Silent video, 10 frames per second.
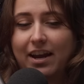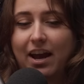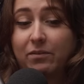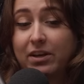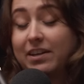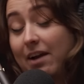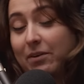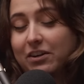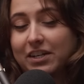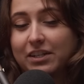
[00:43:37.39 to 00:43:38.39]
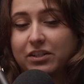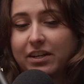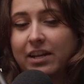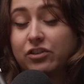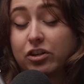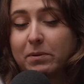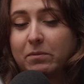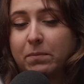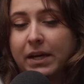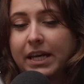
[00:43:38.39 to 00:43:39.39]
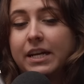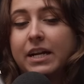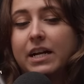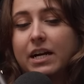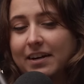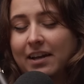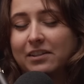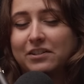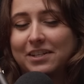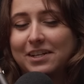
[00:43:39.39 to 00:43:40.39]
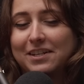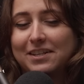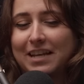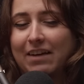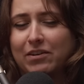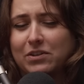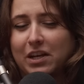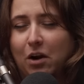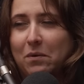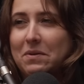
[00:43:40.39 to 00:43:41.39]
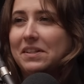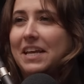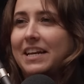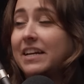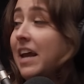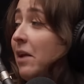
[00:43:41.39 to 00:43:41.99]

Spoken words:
Yeah. We are Dutch and German. But I looked into this after. I was like, are we related?